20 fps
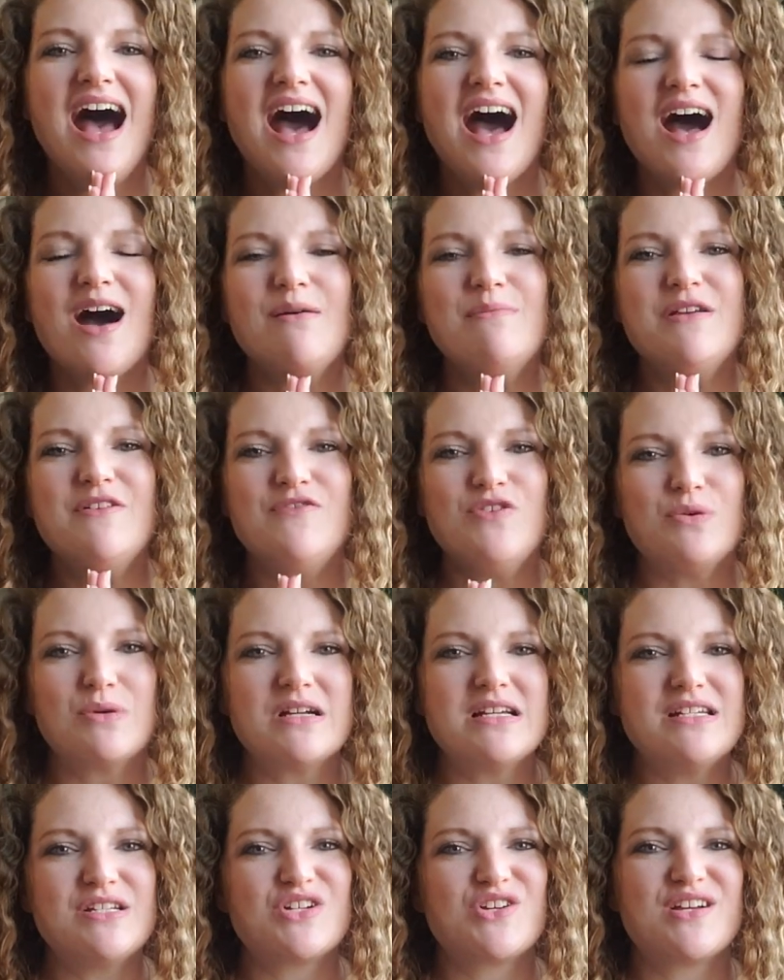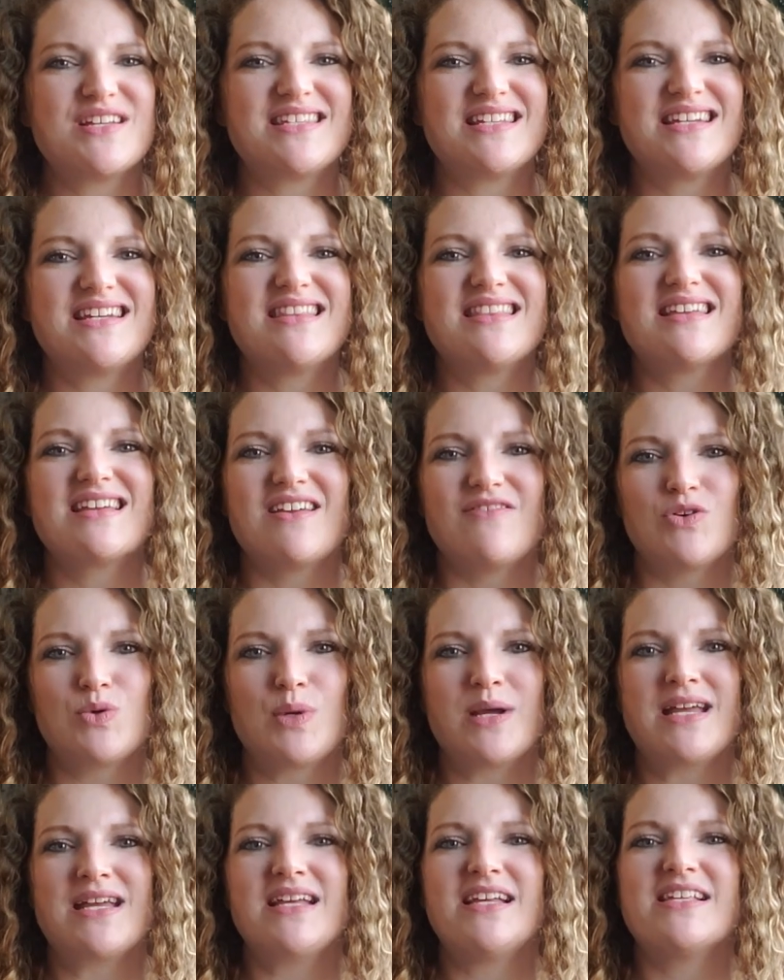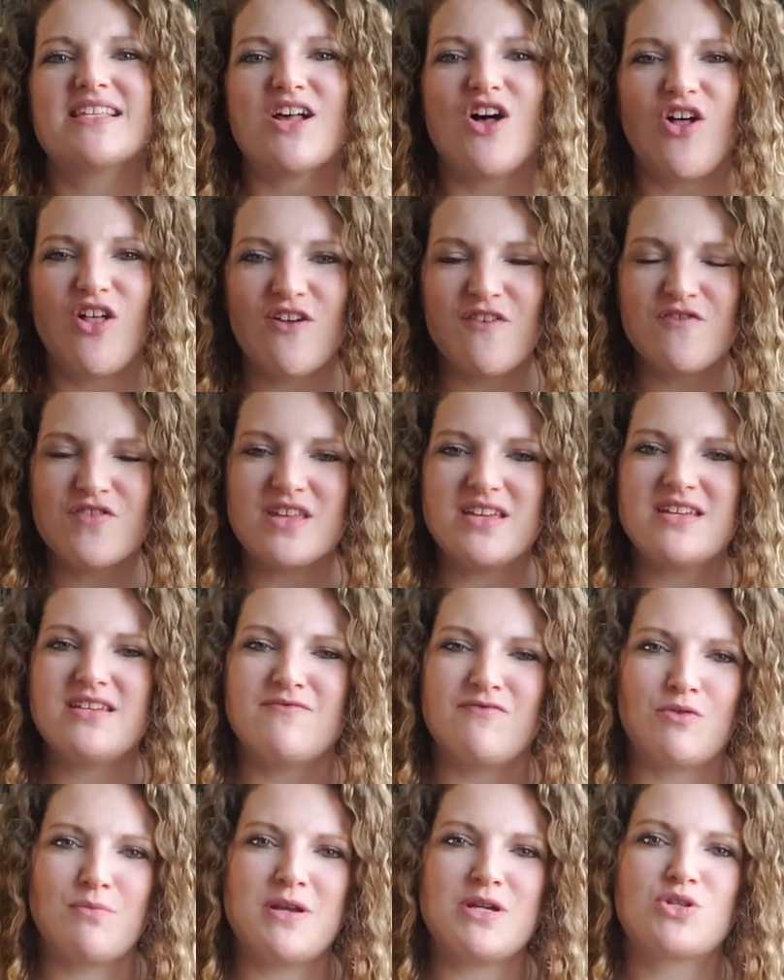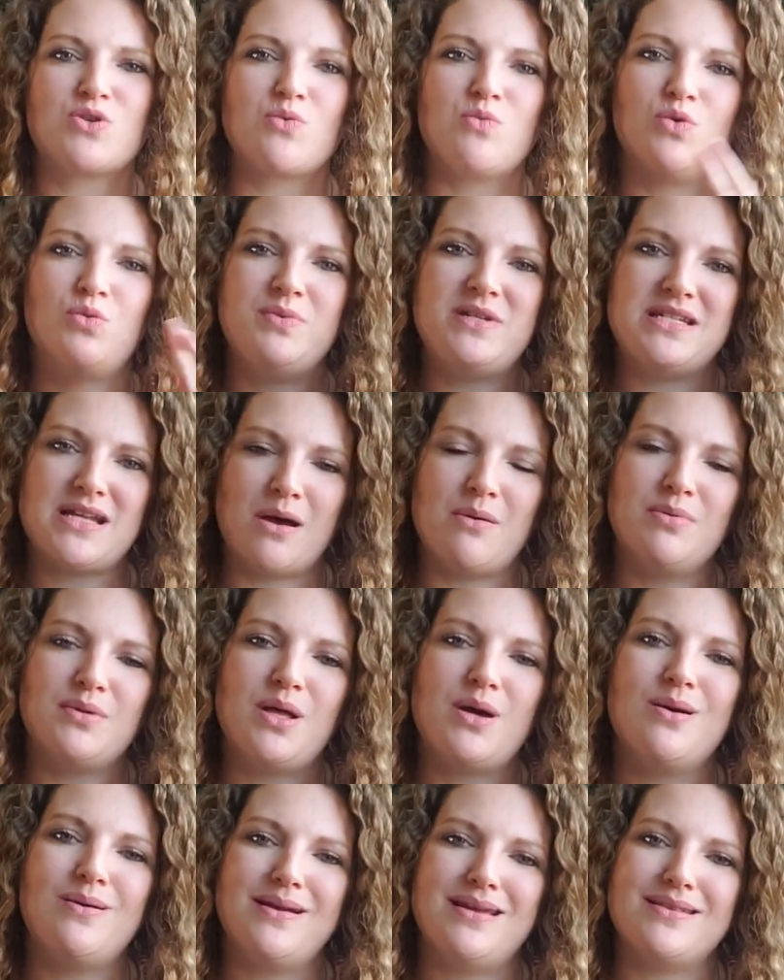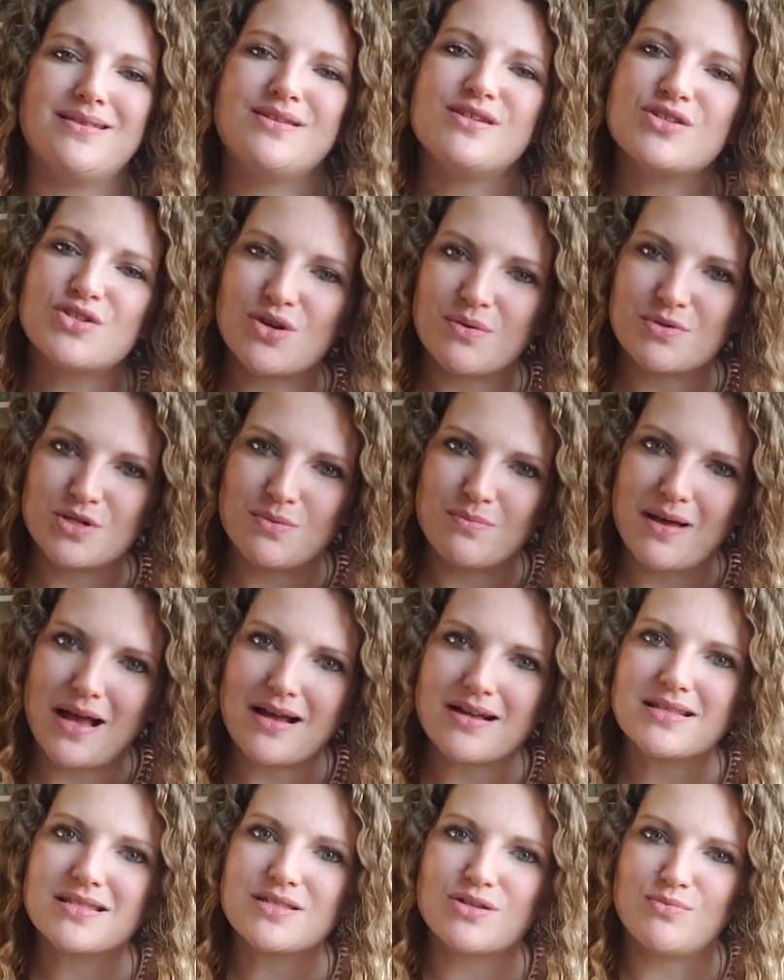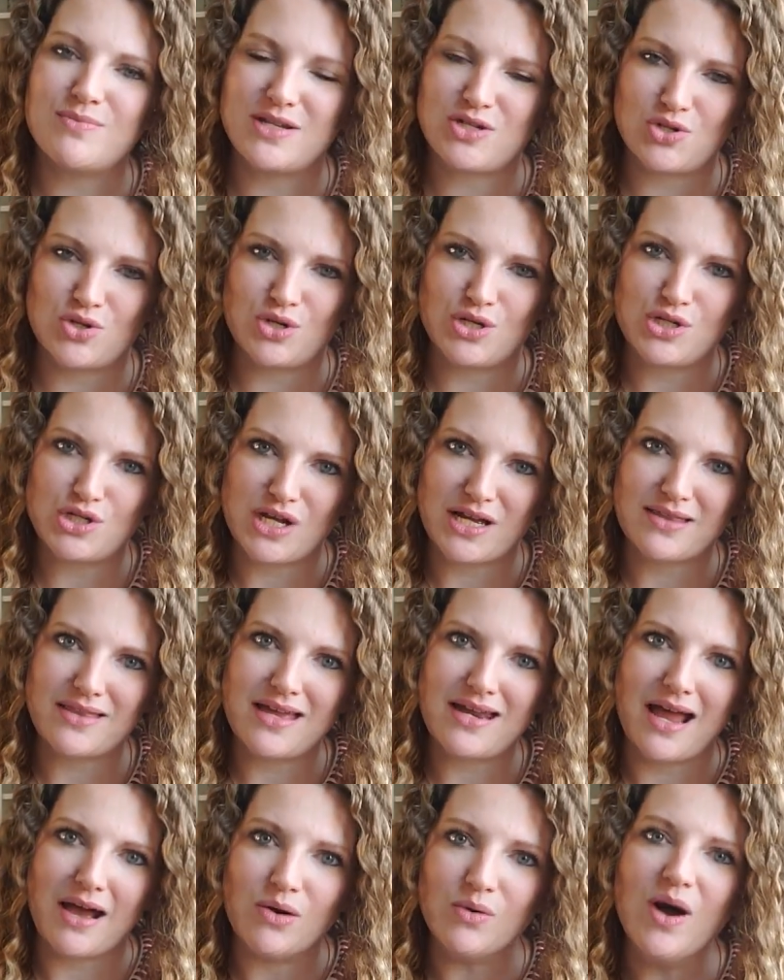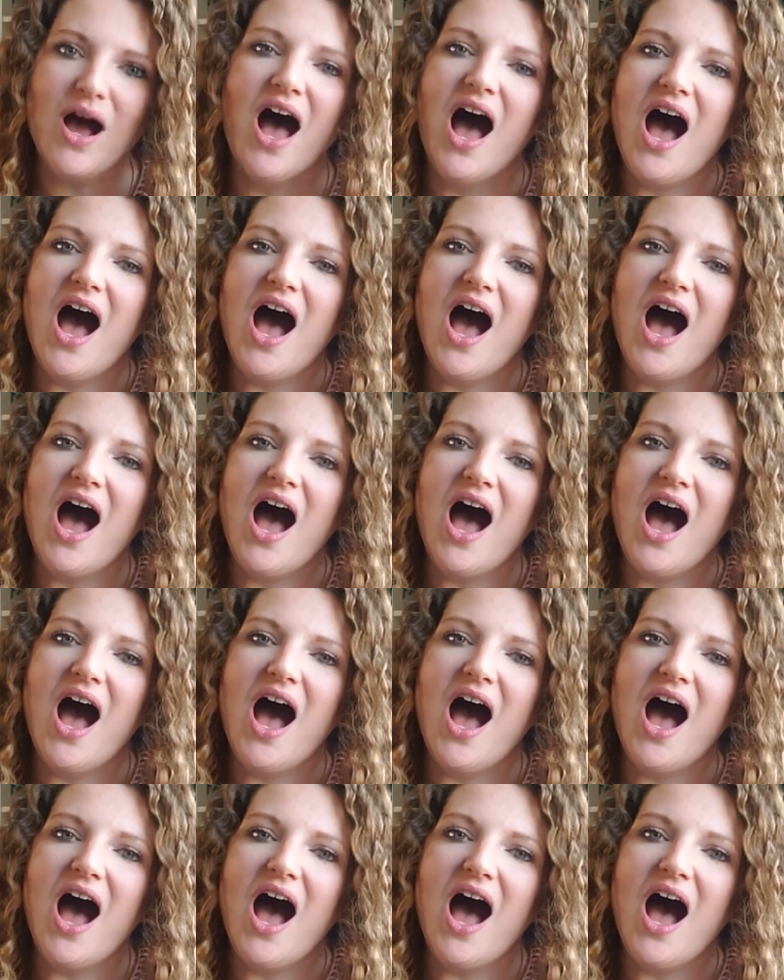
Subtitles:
If you are interested in the giveaways, all of the information will be down below in the description box, so make sure to check that out.